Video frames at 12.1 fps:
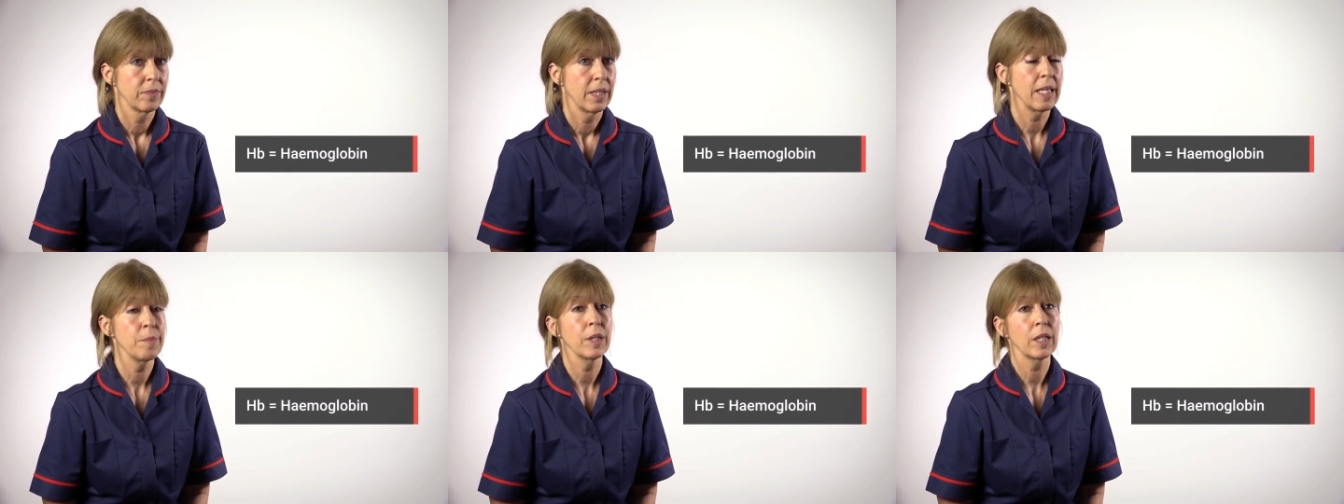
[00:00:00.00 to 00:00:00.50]

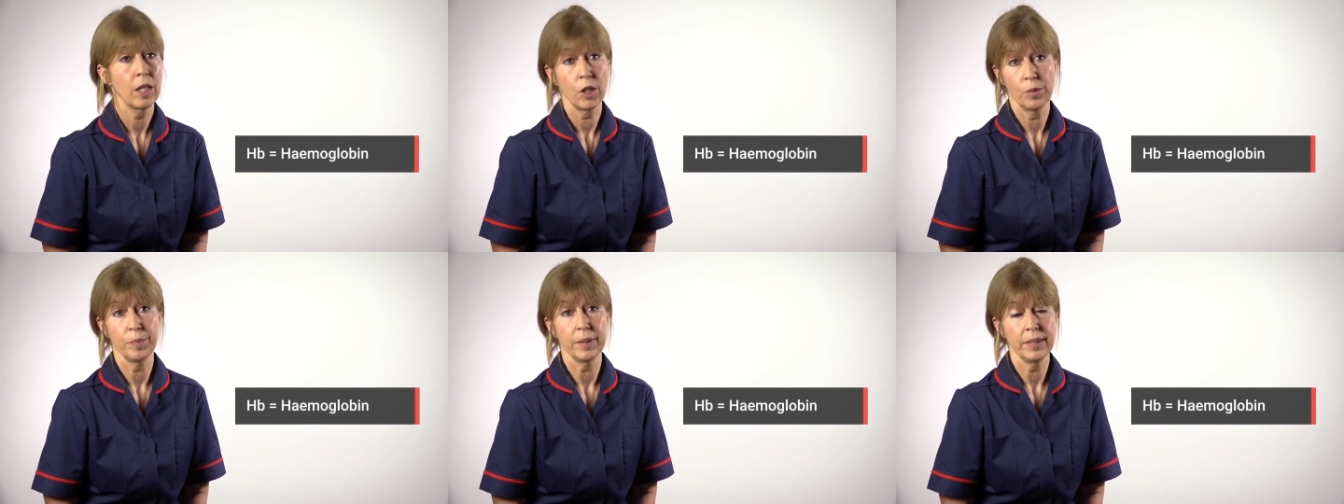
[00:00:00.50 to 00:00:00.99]

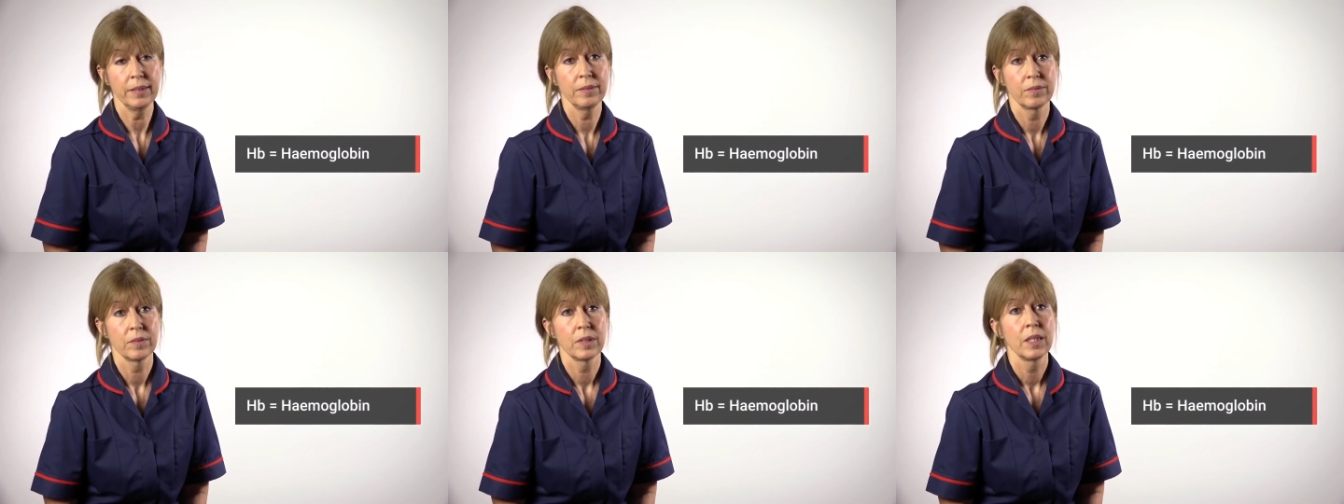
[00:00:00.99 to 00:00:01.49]

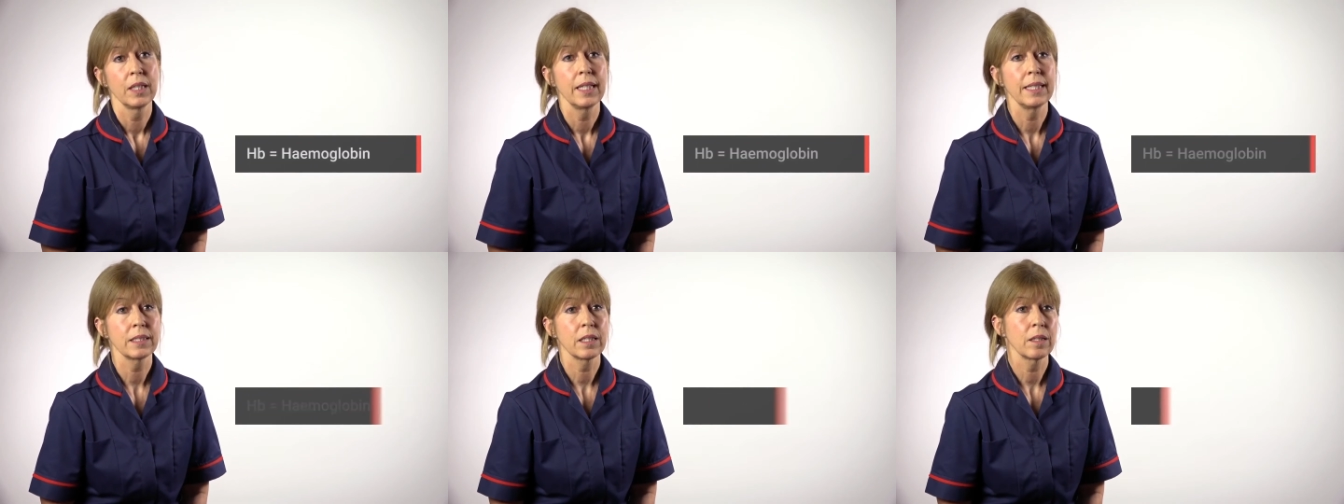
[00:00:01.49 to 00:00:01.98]
Hemoglobin
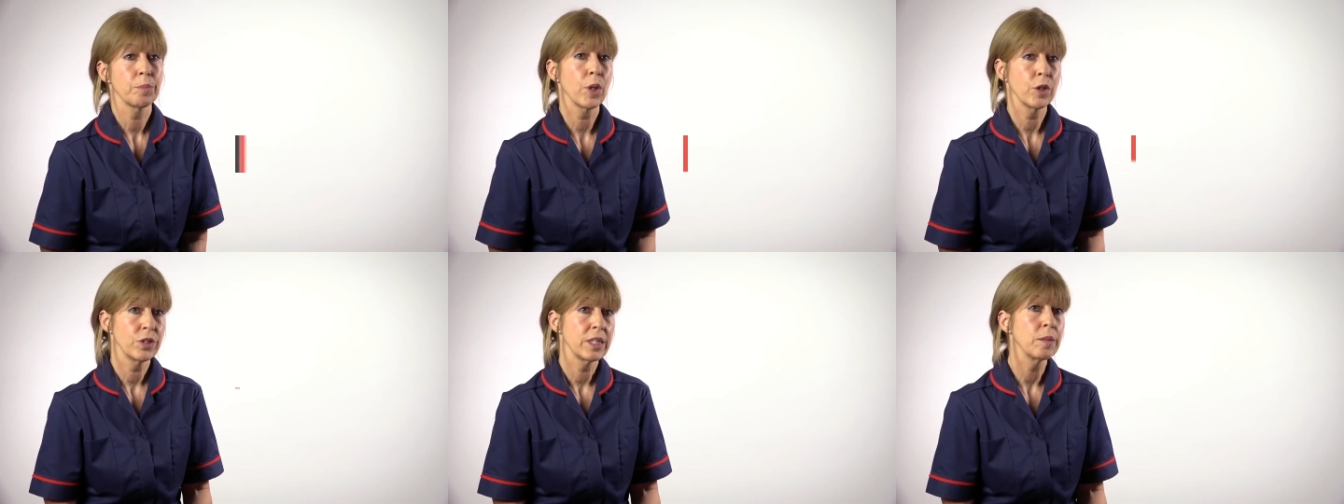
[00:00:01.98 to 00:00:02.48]
is a
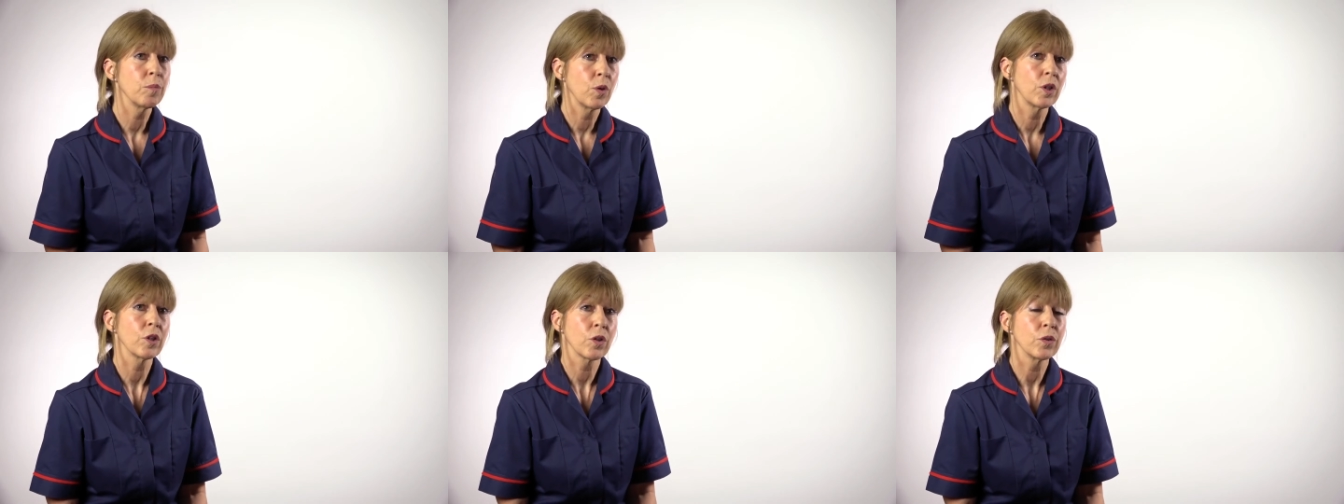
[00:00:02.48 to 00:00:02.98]
protein
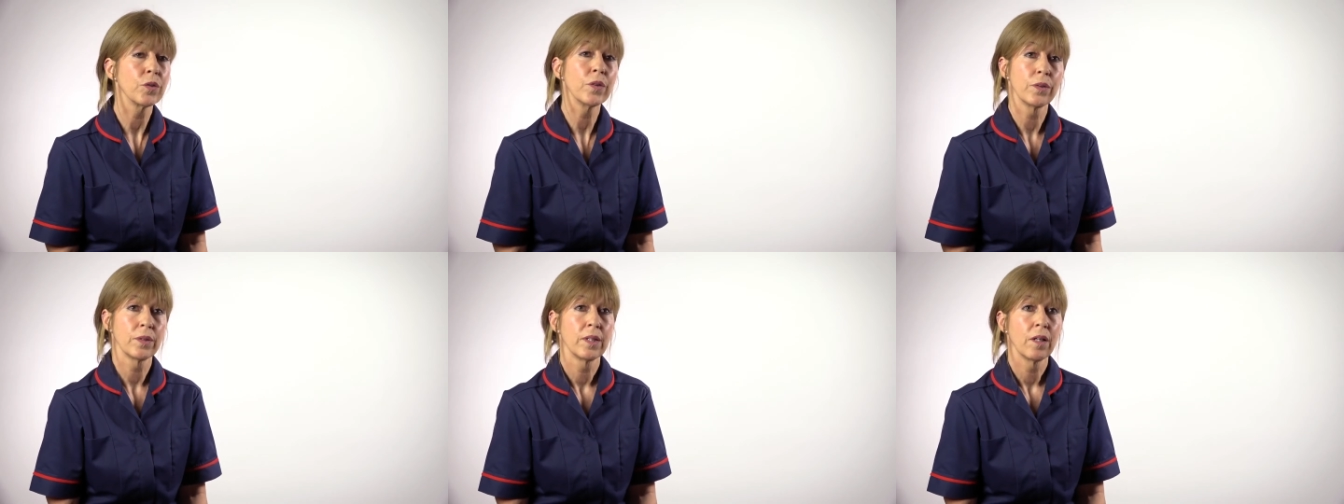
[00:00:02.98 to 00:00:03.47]

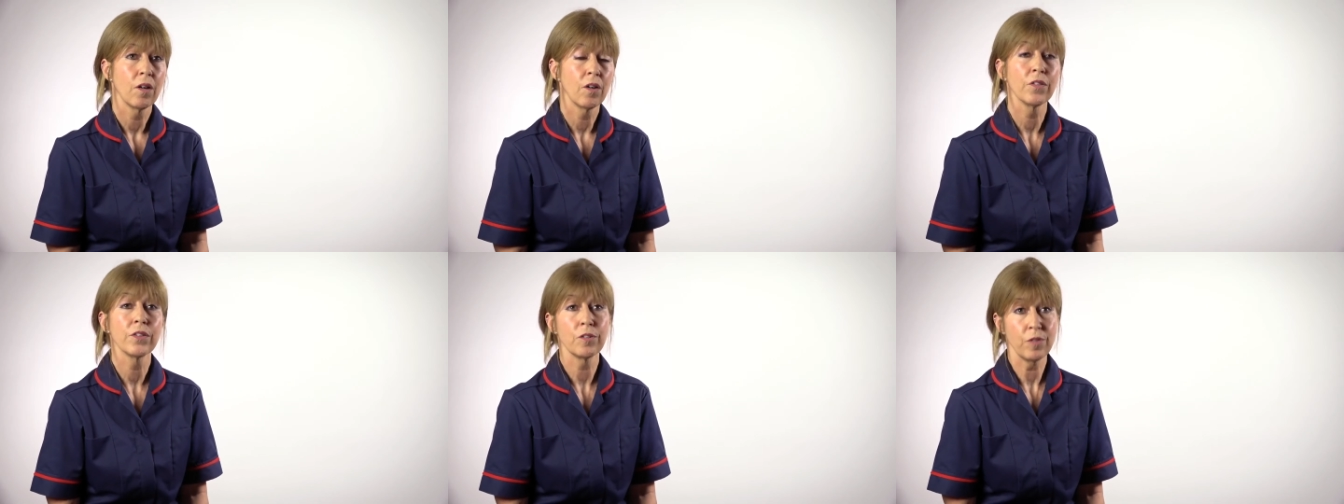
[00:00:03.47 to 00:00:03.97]
molecule
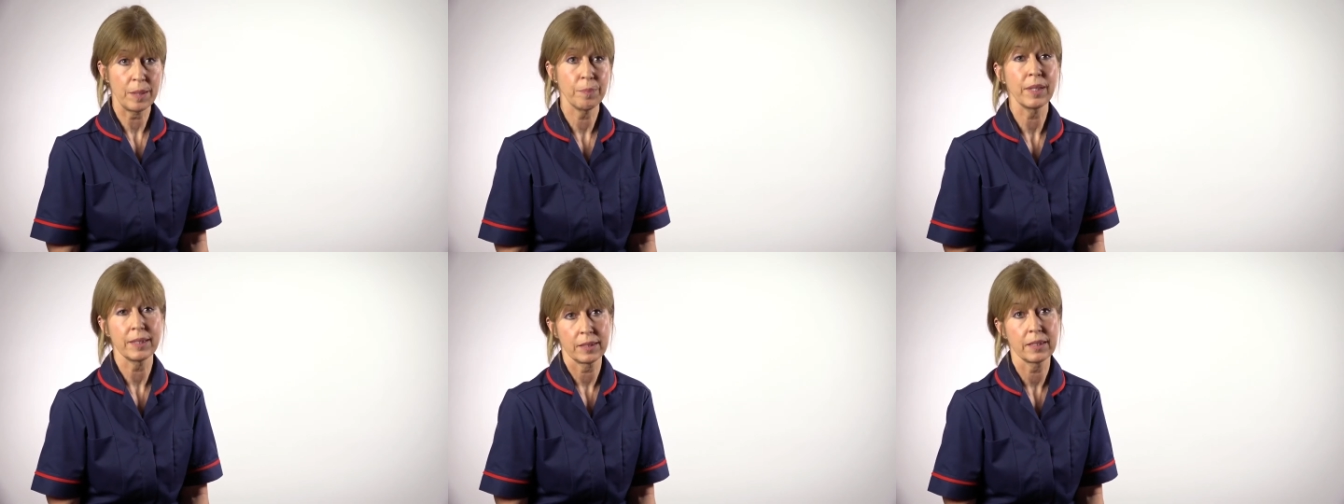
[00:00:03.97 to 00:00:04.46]
on the red
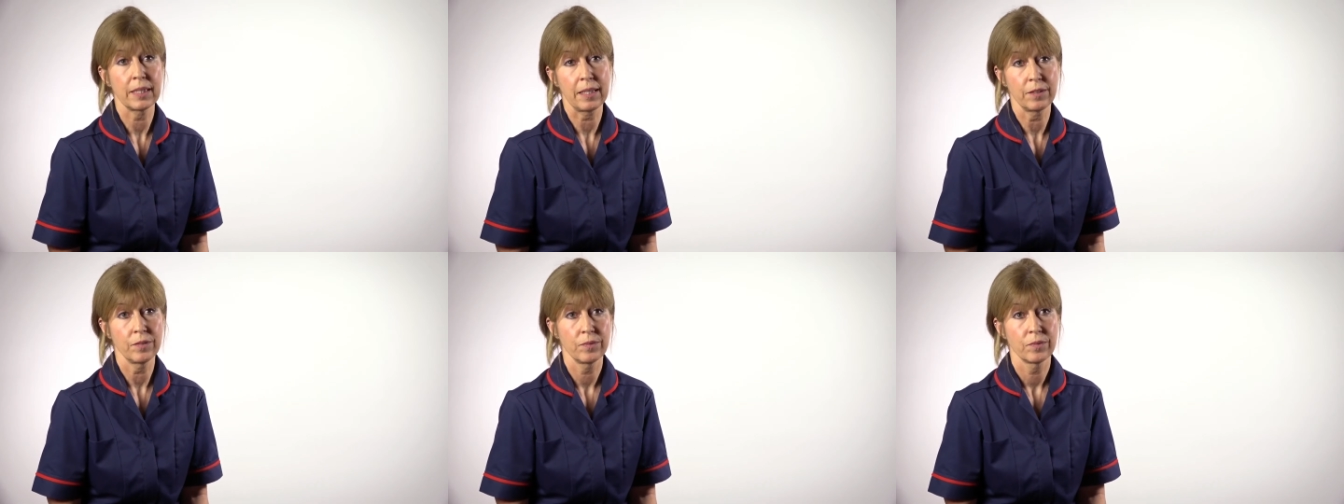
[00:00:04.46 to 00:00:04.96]
blood
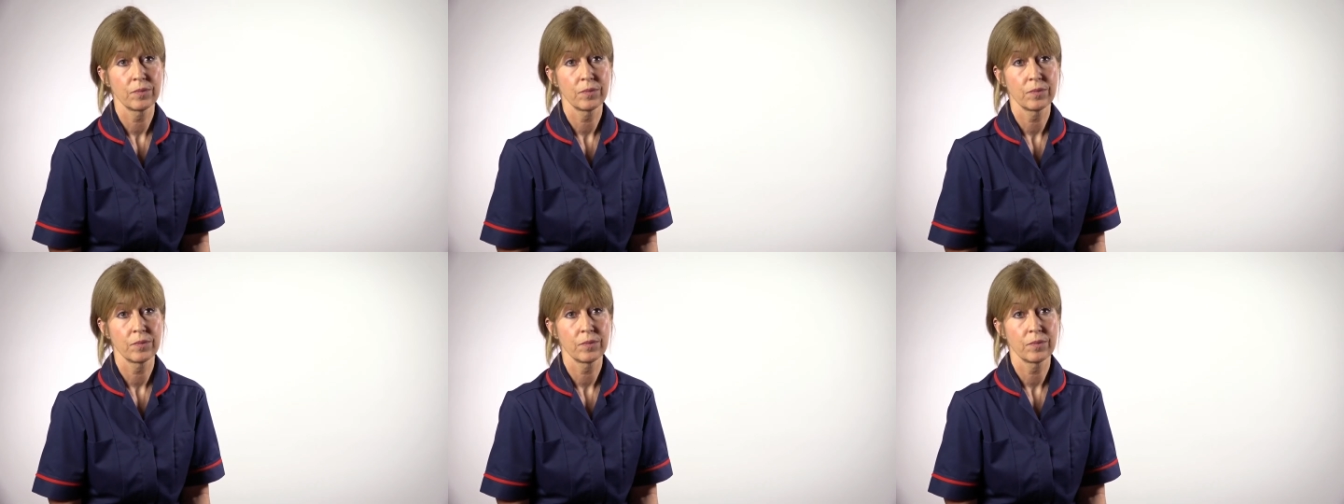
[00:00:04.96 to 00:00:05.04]
cell.